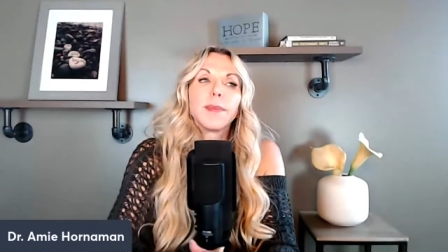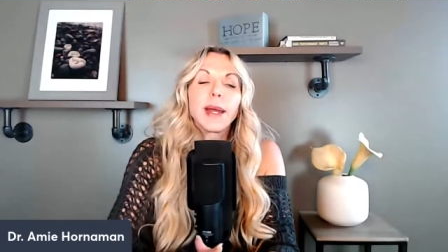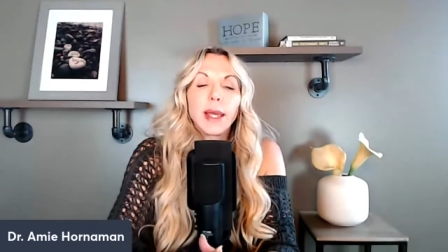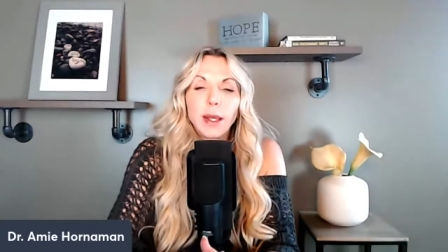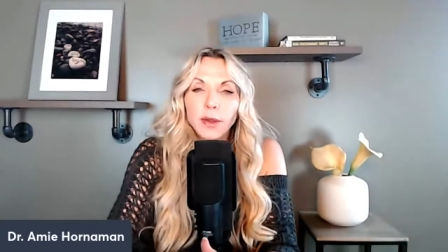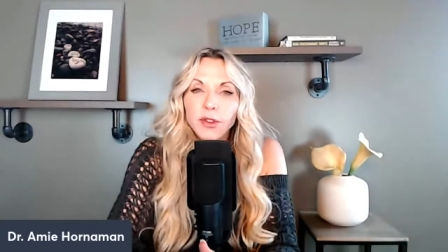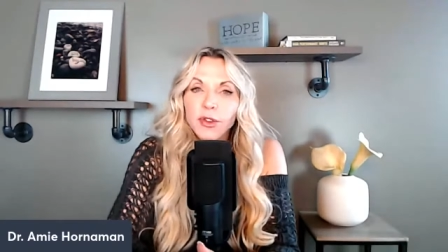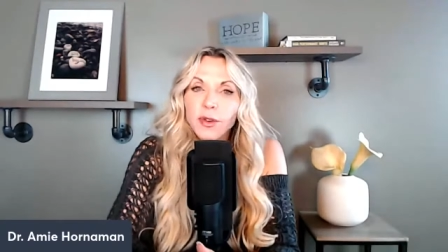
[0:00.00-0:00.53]
My
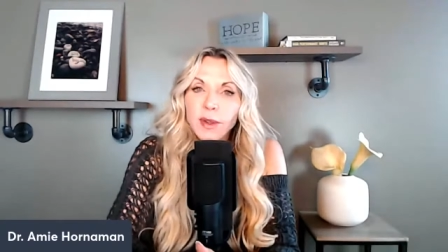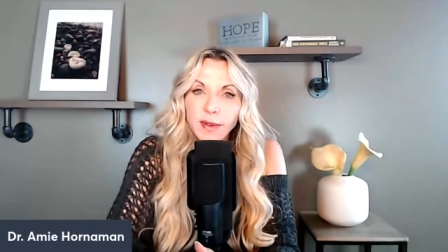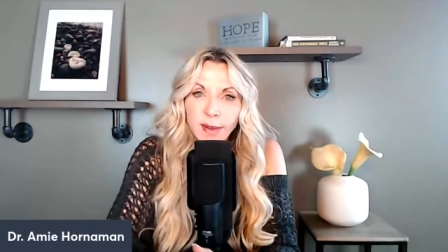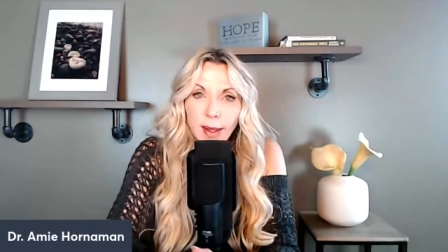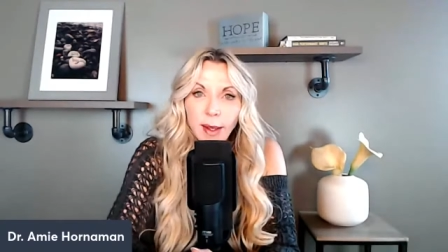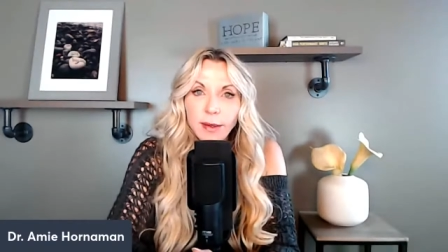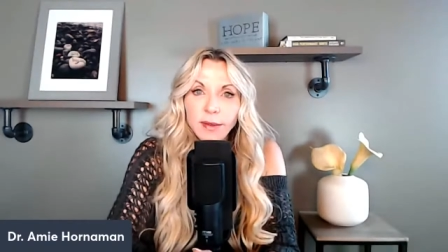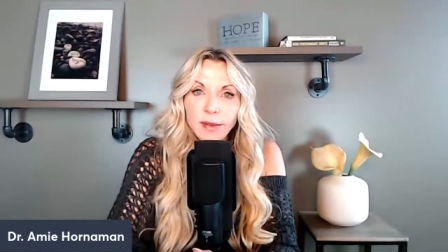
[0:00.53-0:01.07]
answer
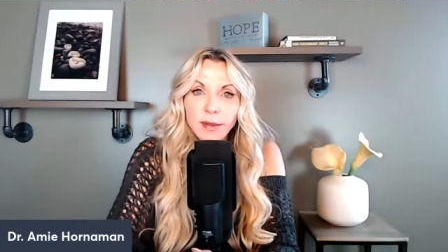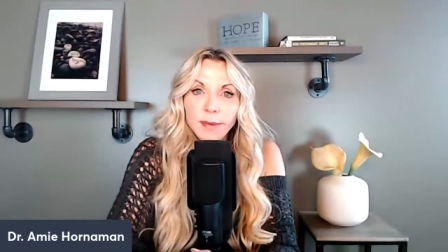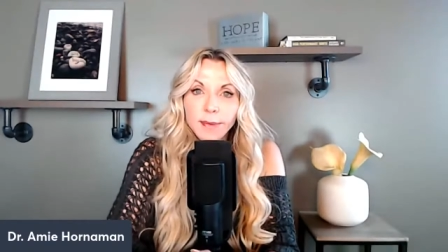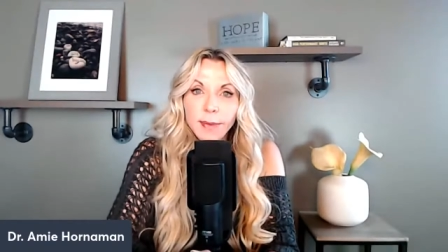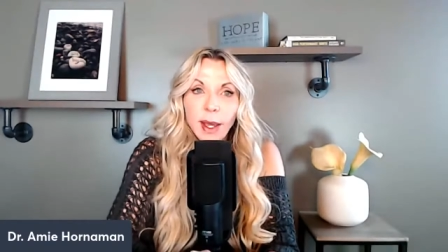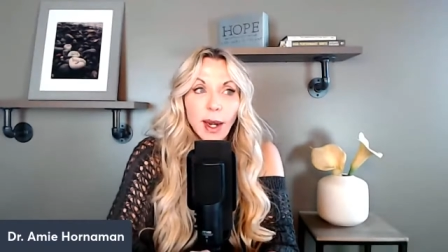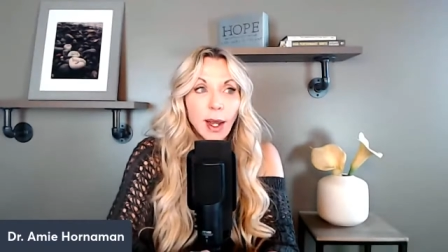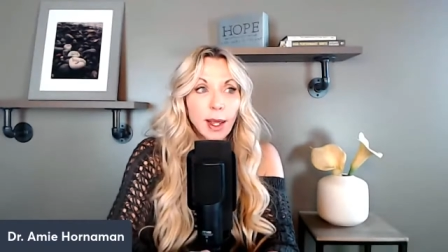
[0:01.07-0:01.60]
is yes.
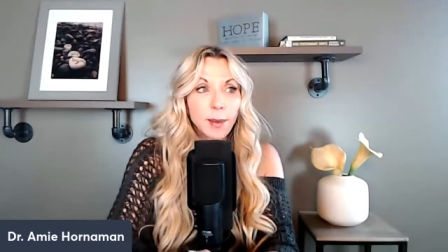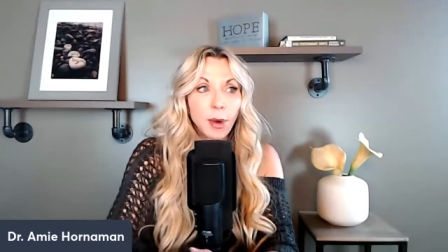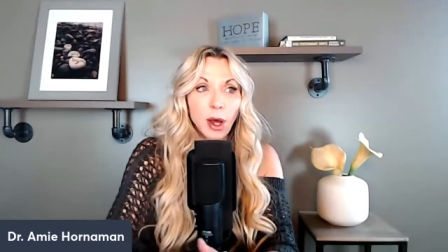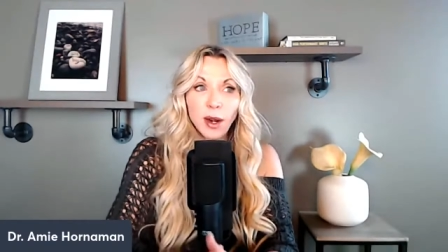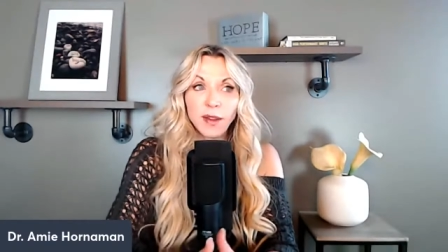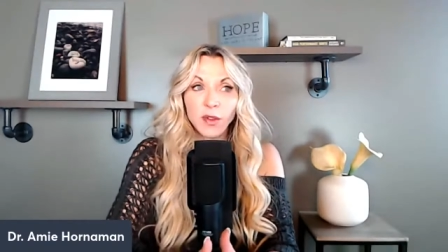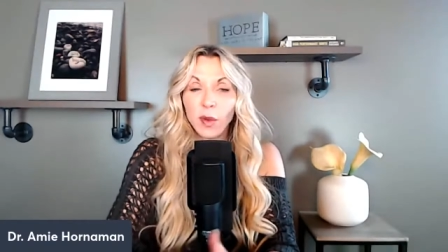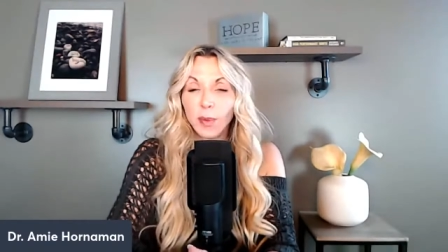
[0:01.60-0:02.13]
And I am
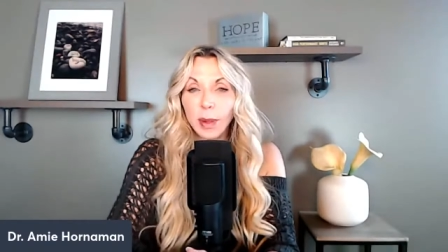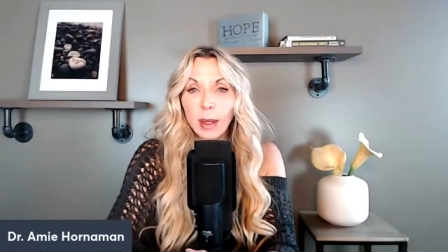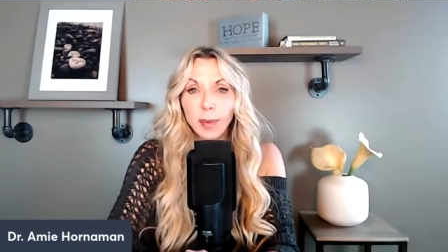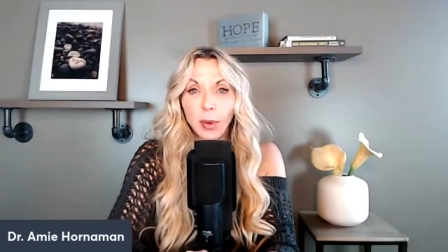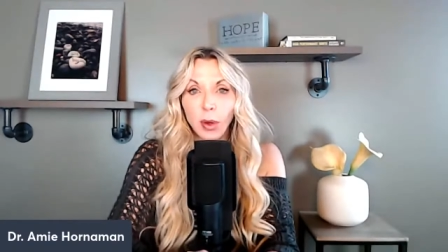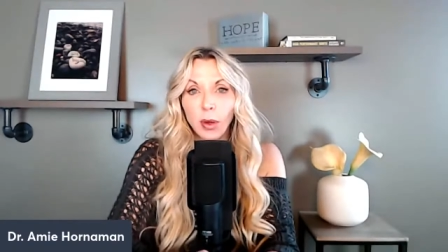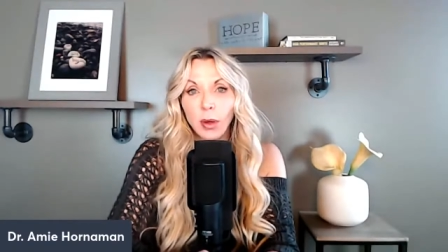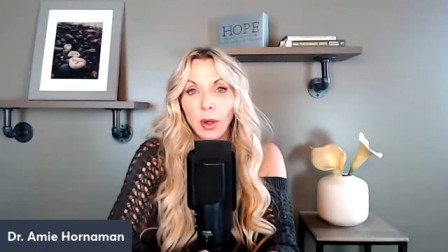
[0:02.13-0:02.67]
honest with
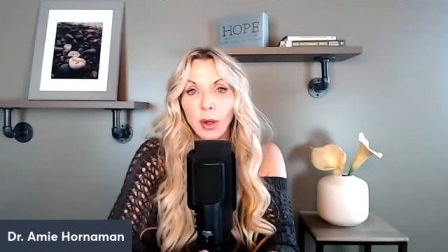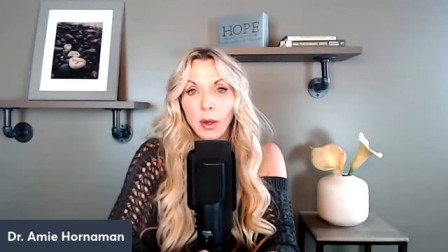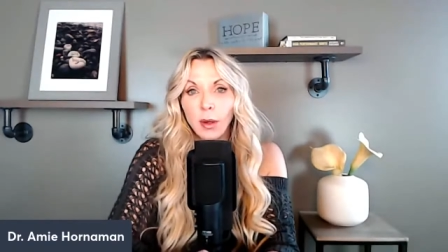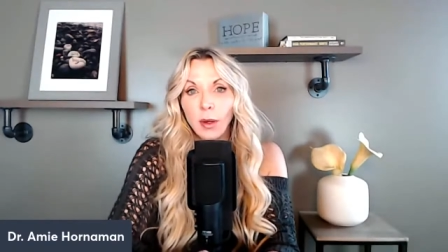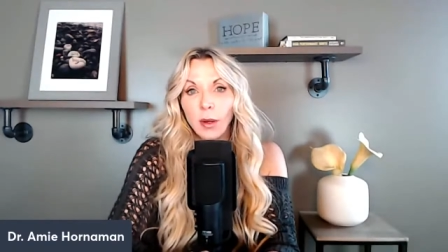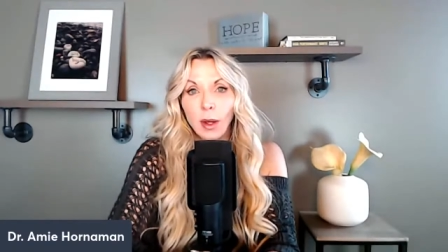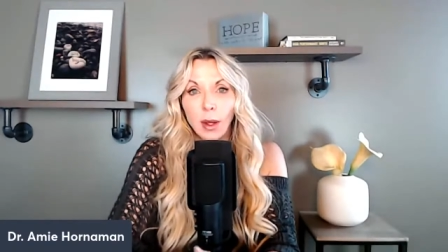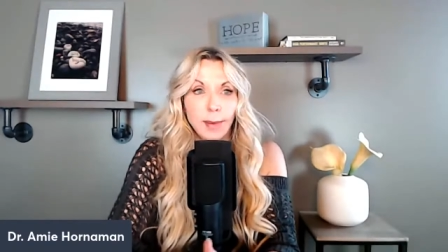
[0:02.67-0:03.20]
people.
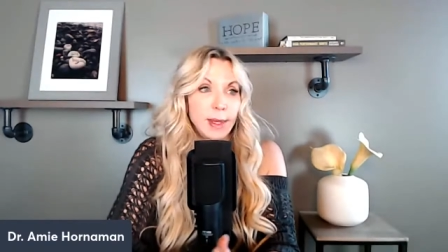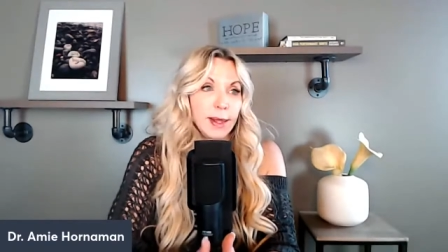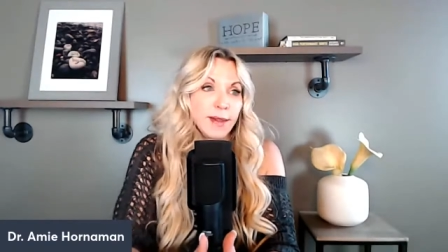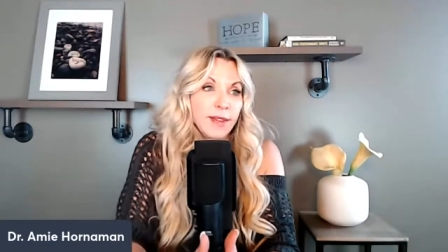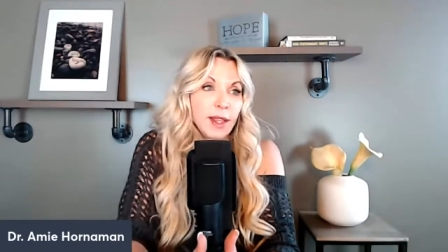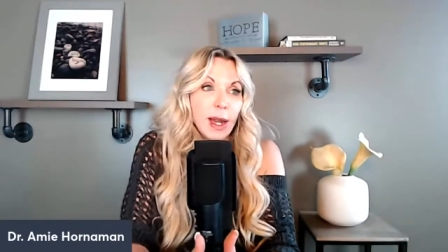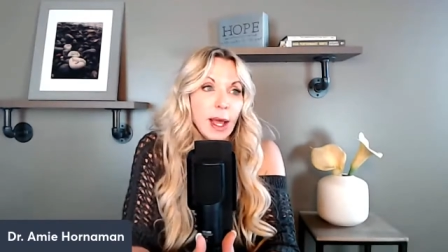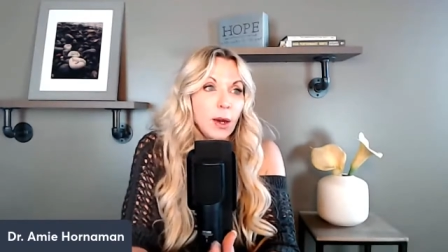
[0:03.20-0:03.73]
I mean,
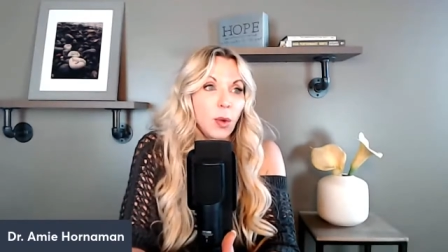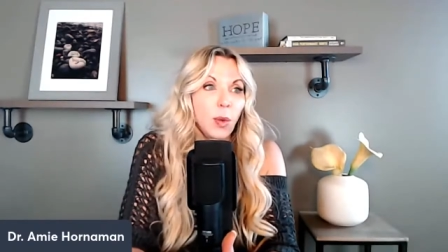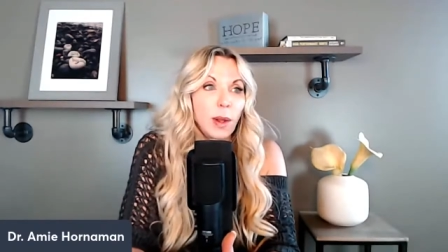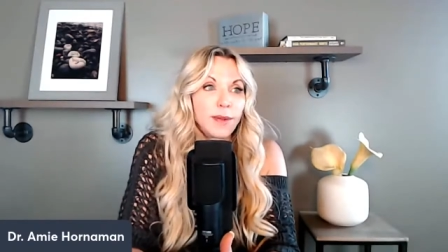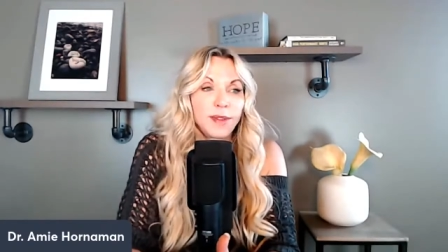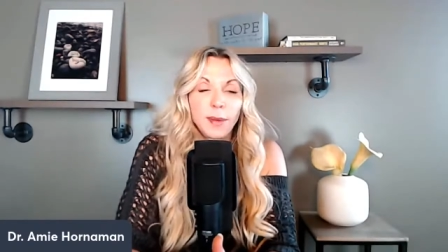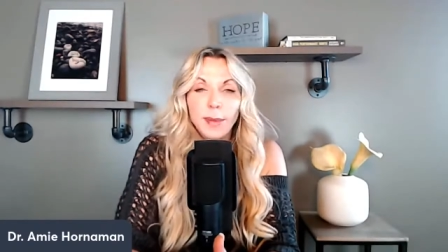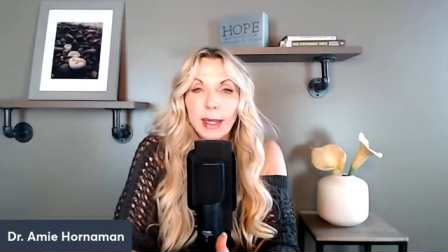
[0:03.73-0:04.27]
listen, I don't
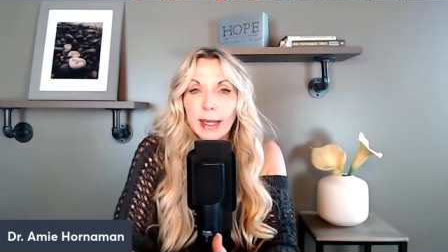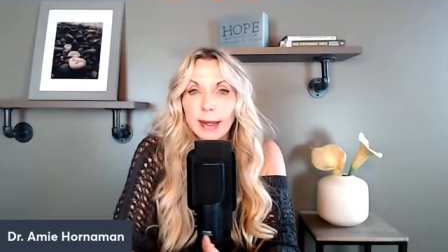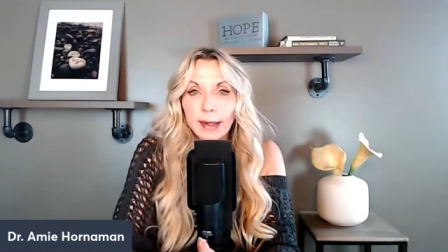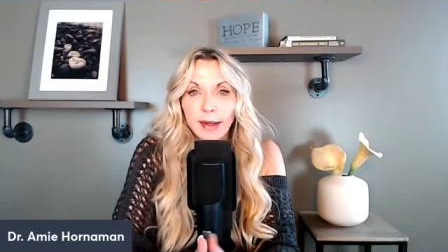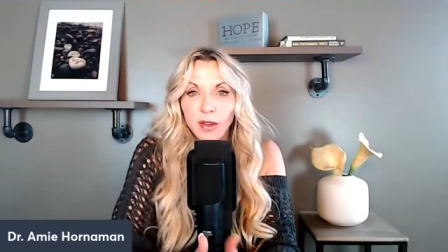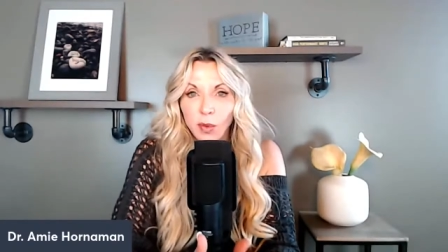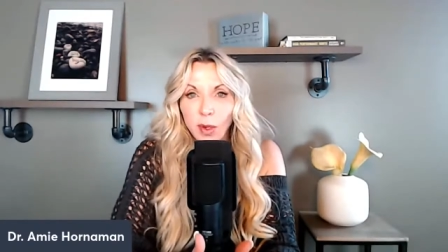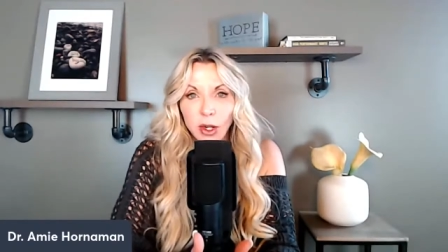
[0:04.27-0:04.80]
want somebody
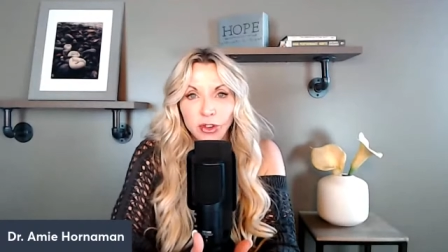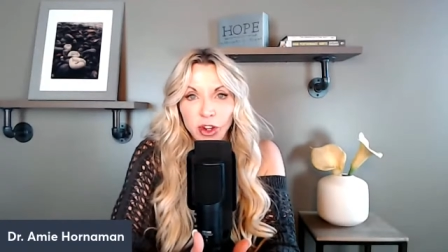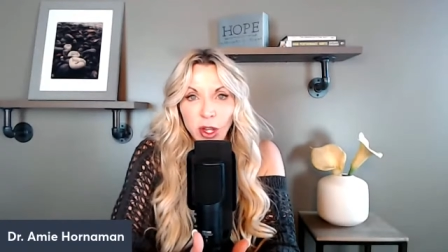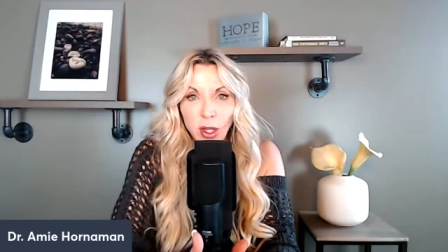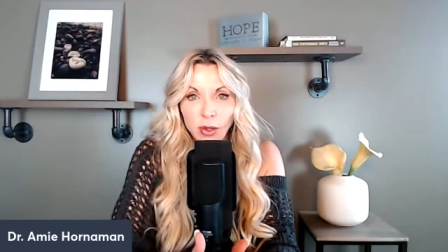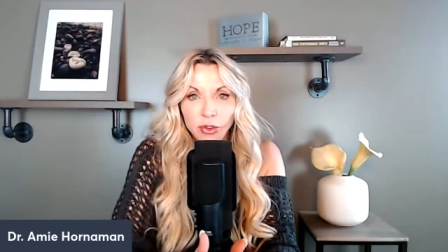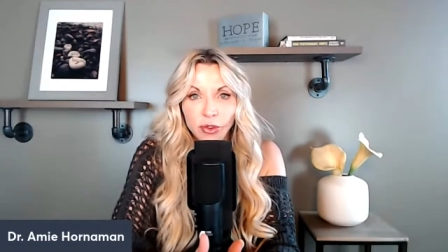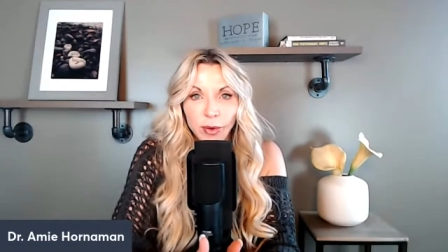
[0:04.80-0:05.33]
that doesn't want to
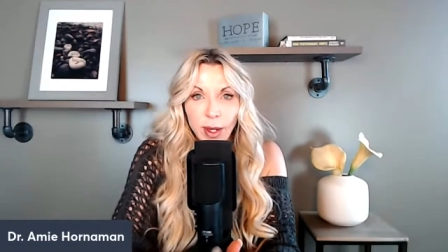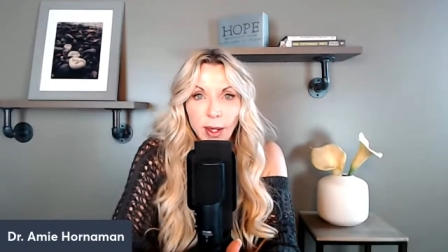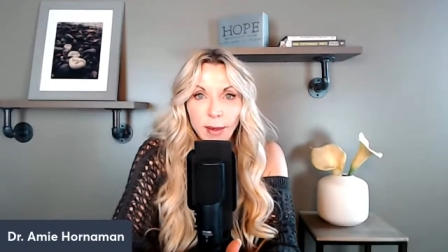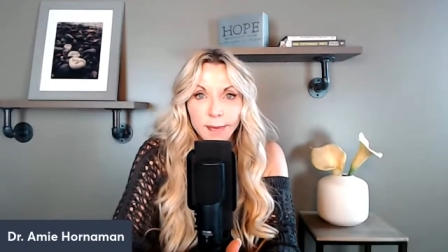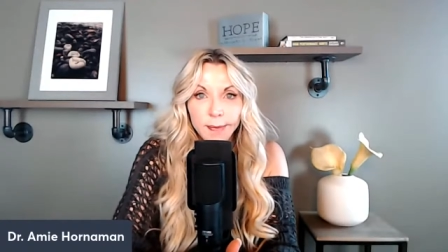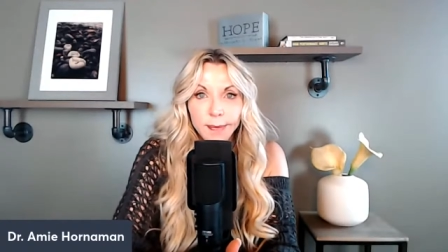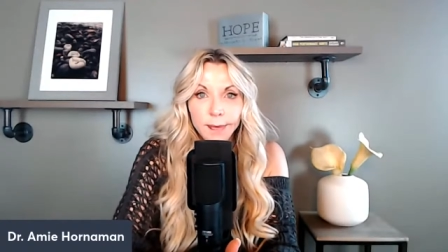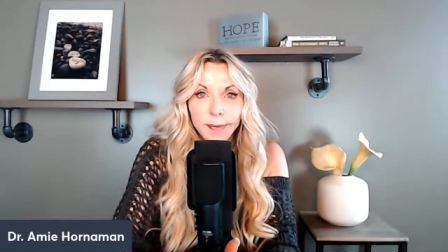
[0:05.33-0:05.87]
change,
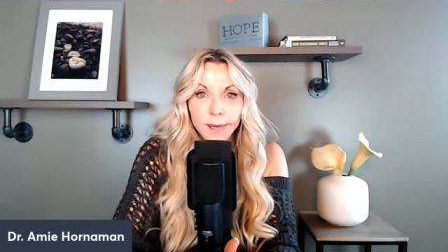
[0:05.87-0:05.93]
right?